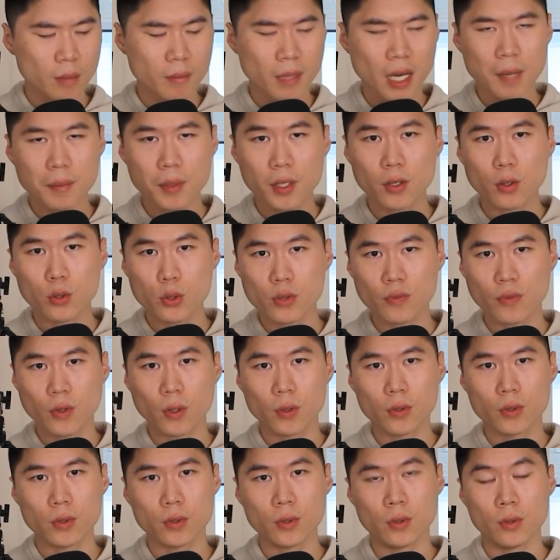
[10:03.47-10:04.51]
it might be
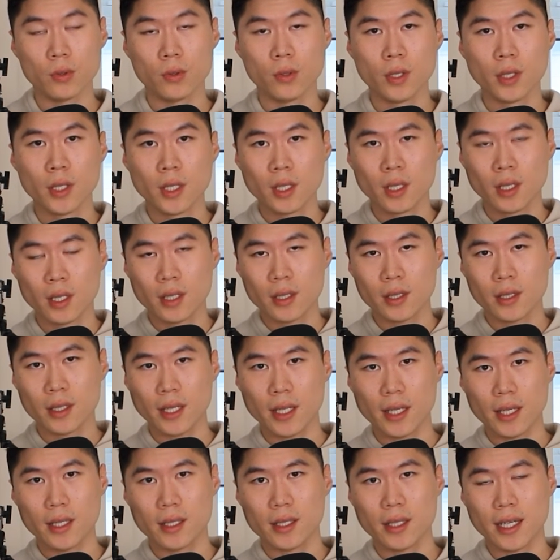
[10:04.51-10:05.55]
useful to
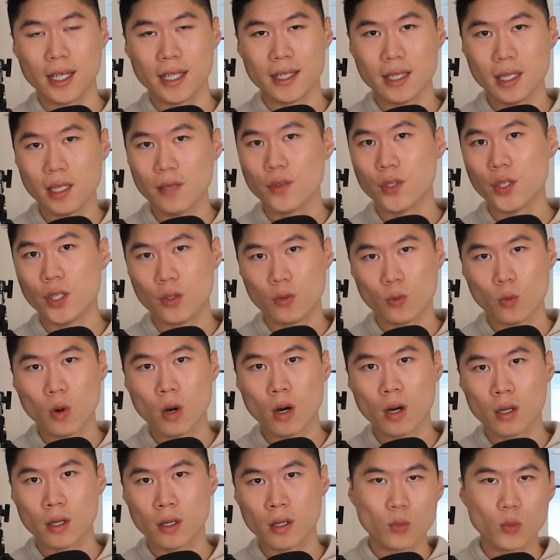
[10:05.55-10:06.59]
take an evening
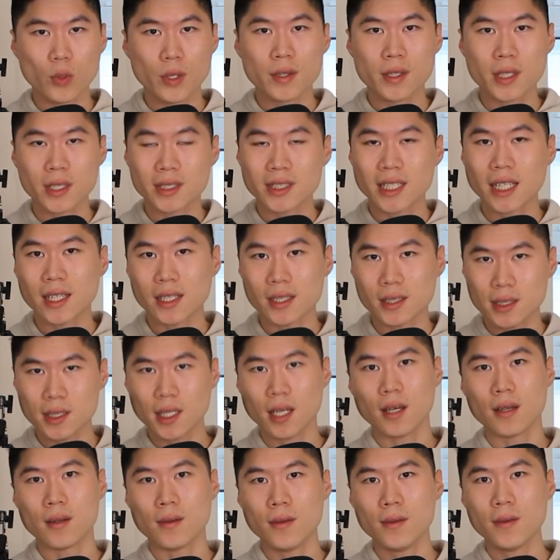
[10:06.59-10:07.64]
walk with the setting
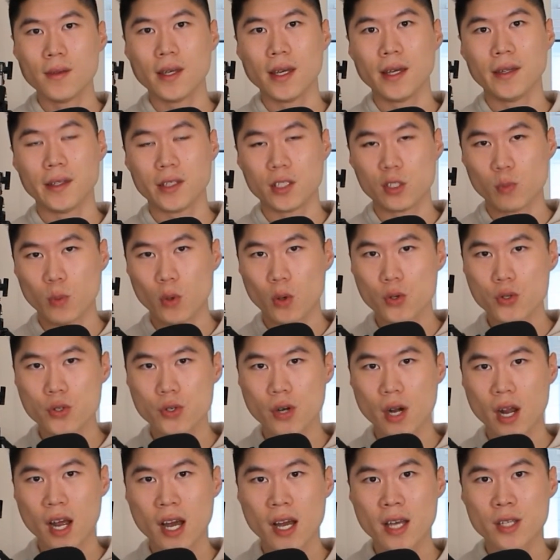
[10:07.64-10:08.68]
sun and expose
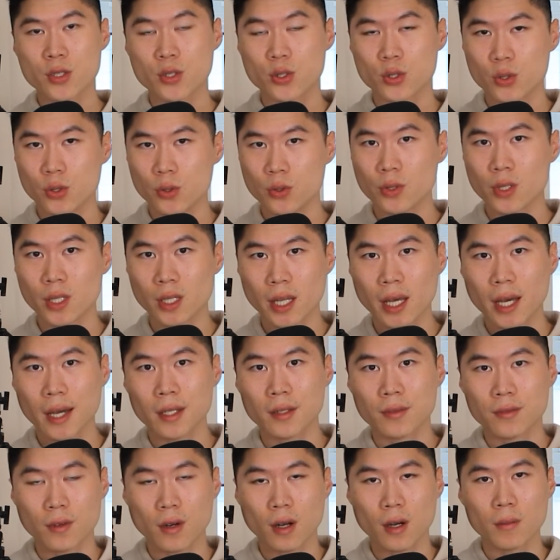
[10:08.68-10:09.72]
your eyes to the
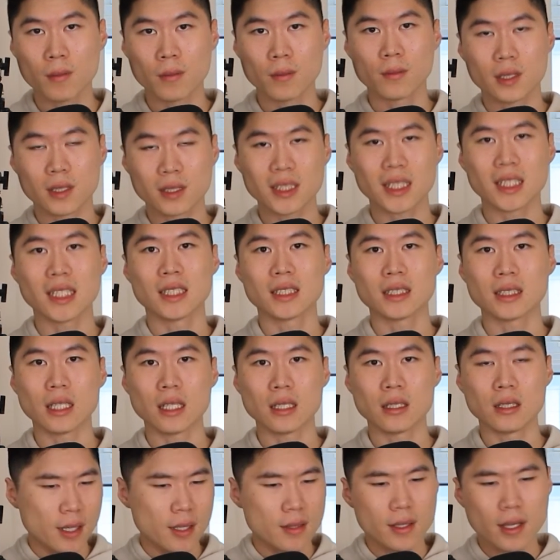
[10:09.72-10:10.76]
light from the setting
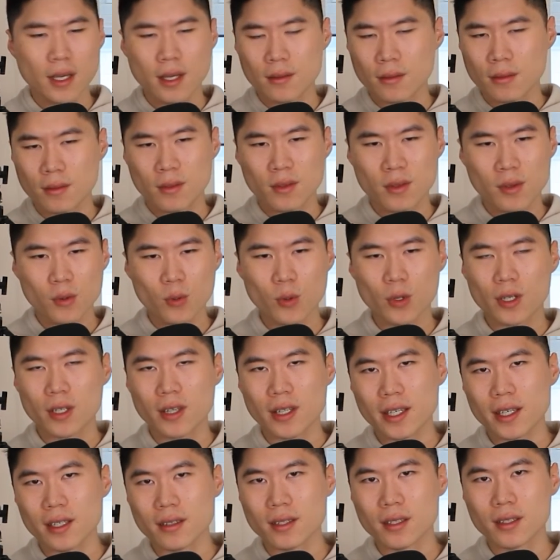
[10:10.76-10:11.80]
sun, and then work
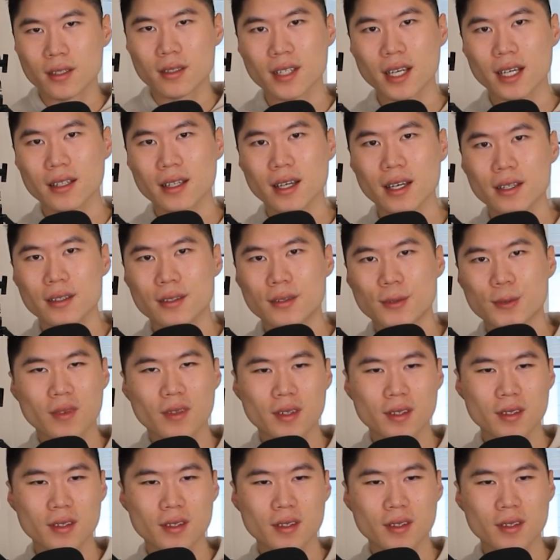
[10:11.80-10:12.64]
late that night,